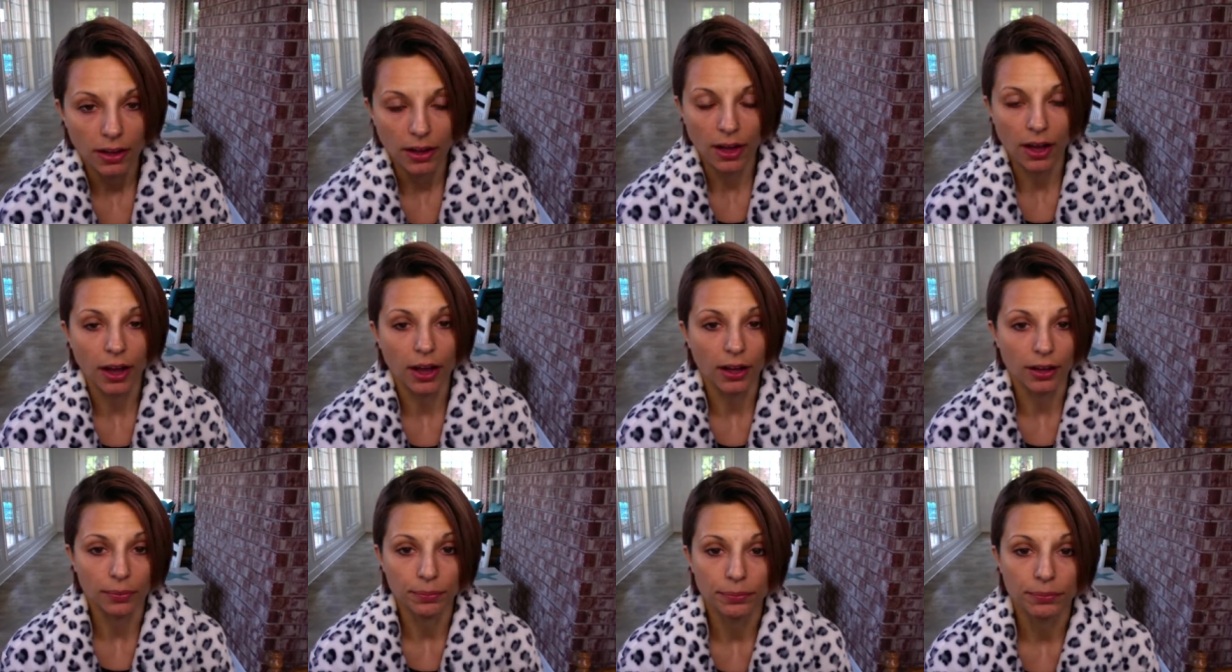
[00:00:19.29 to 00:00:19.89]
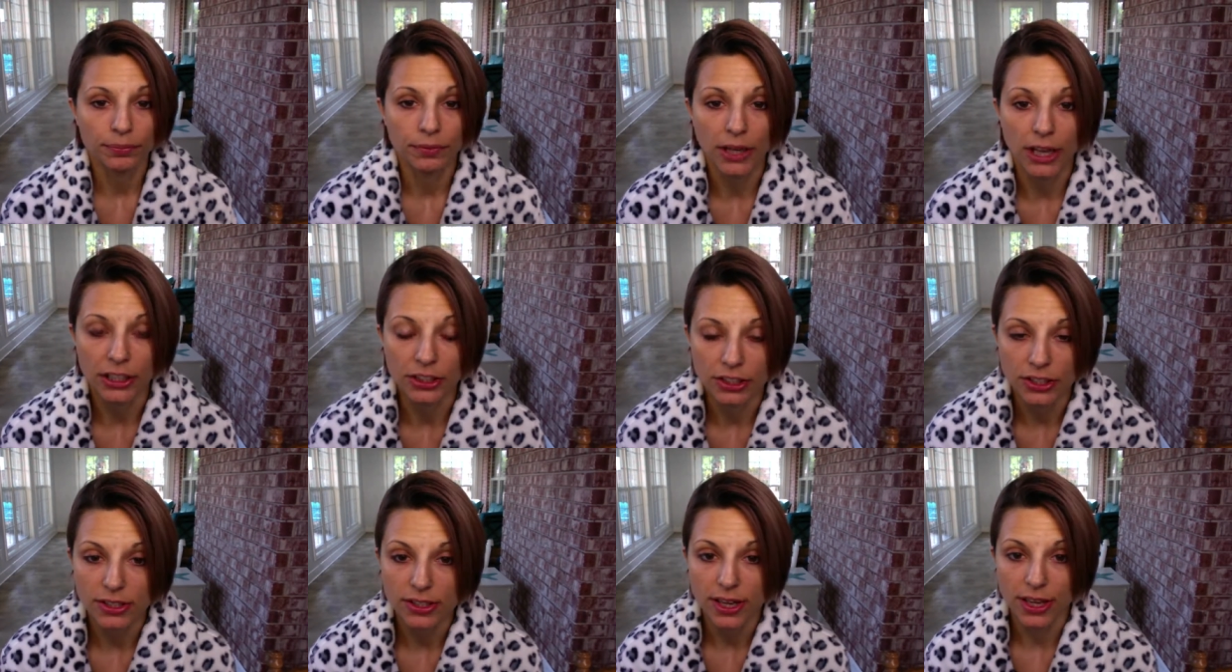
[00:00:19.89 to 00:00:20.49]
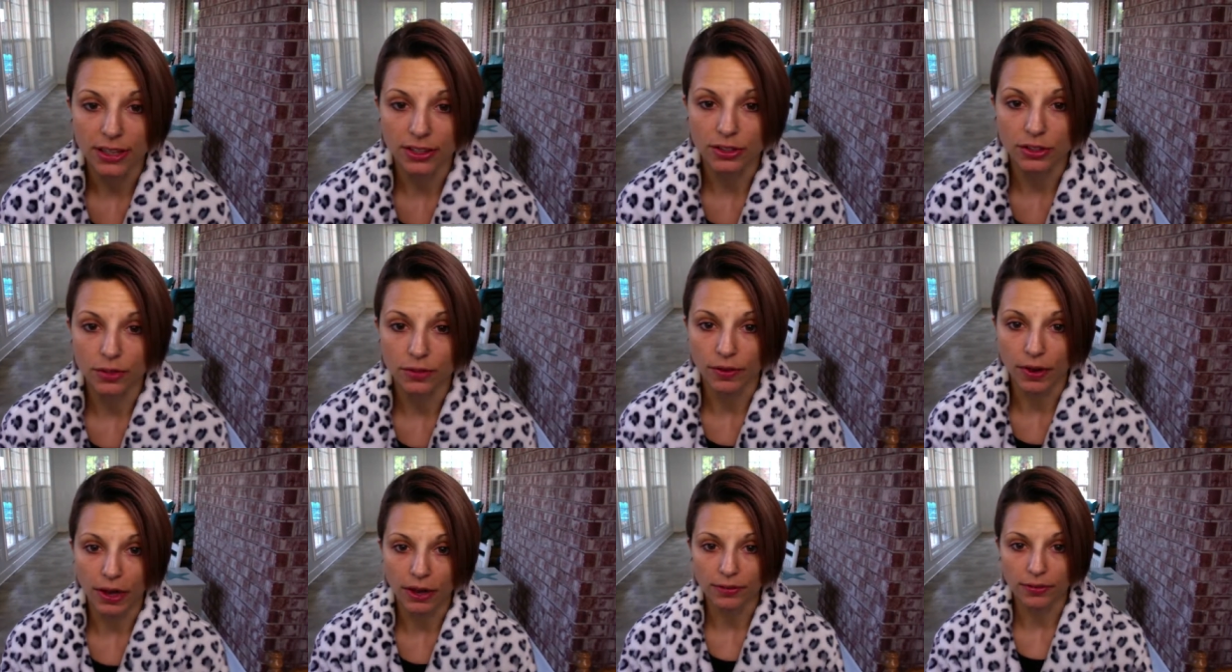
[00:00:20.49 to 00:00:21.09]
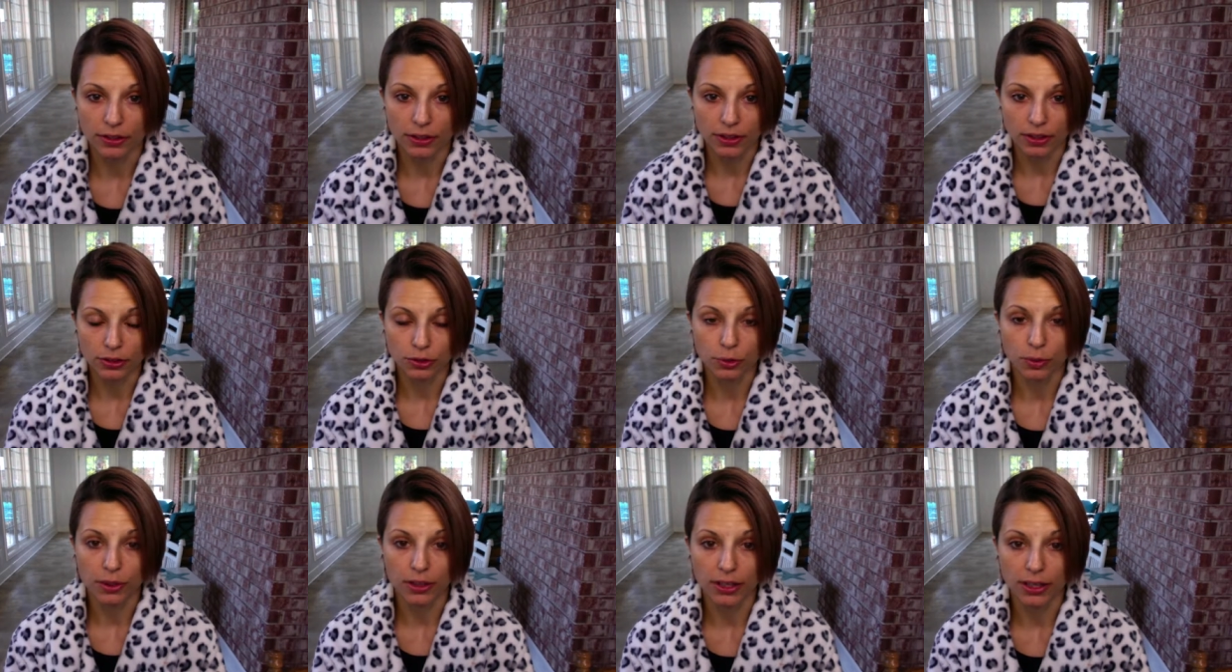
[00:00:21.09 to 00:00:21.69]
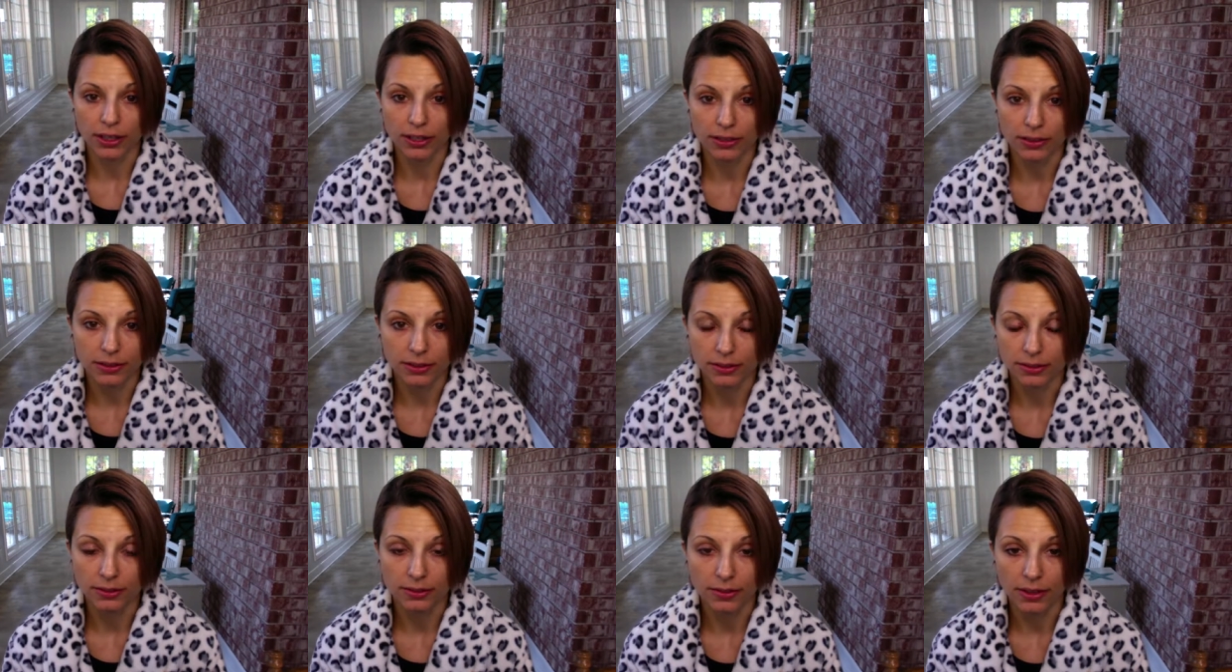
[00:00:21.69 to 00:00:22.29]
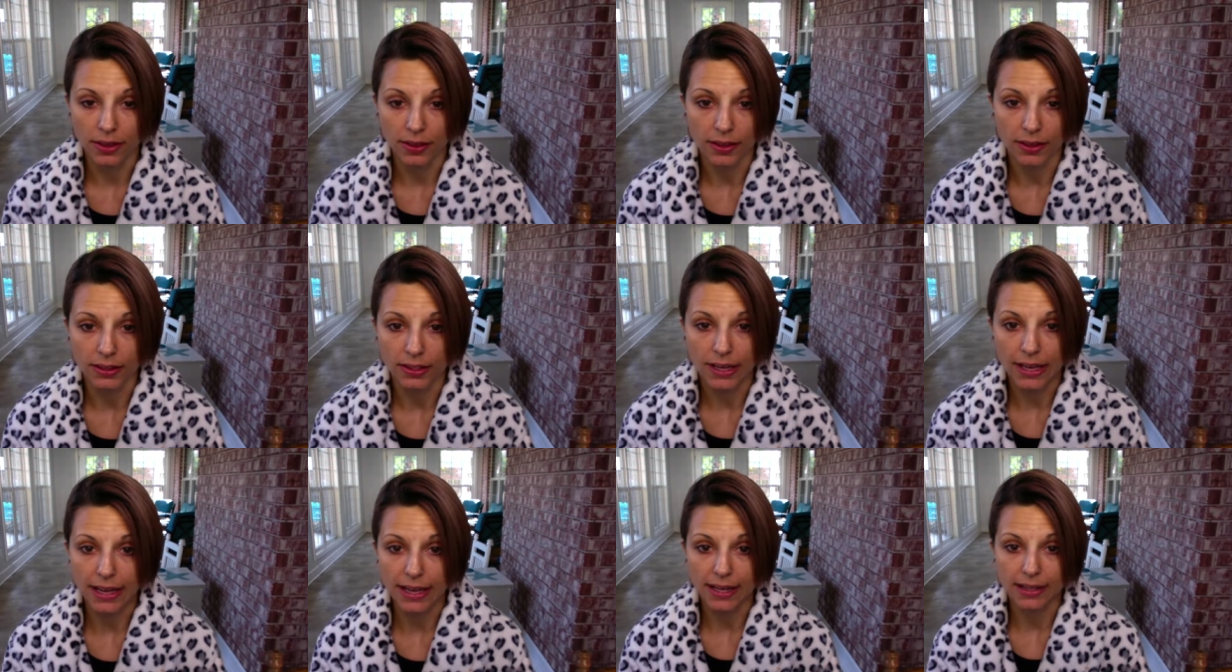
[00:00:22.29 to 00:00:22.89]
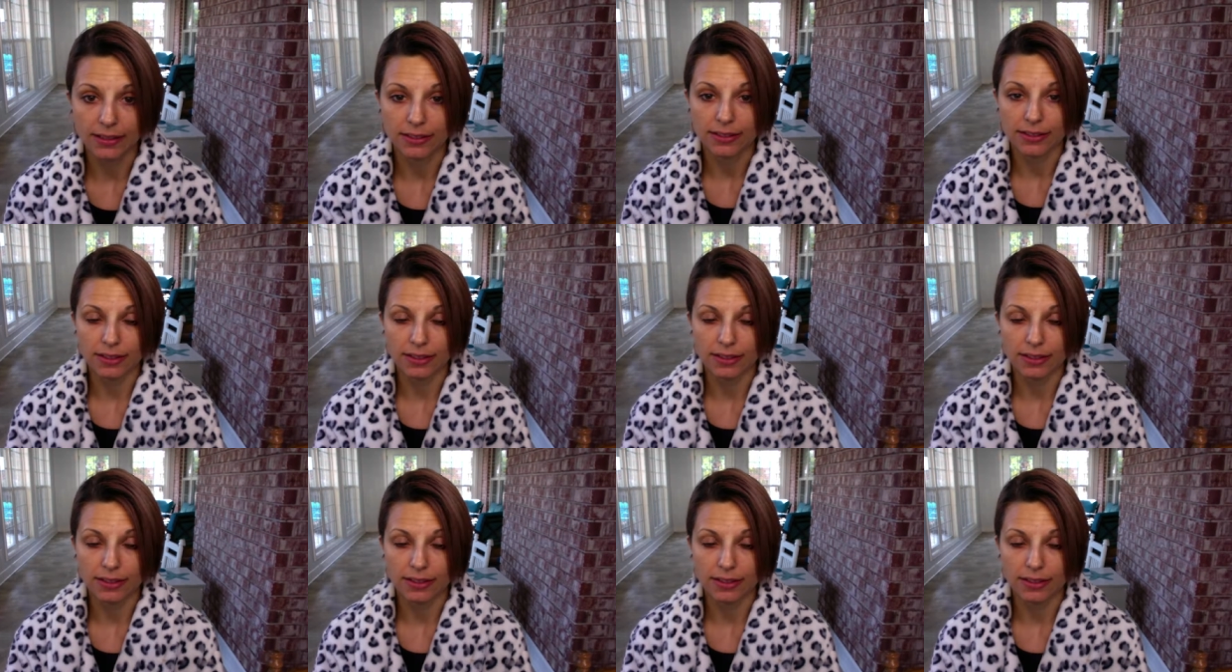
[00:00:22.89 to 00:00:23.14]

I just can't survive in the 20s, in the teens.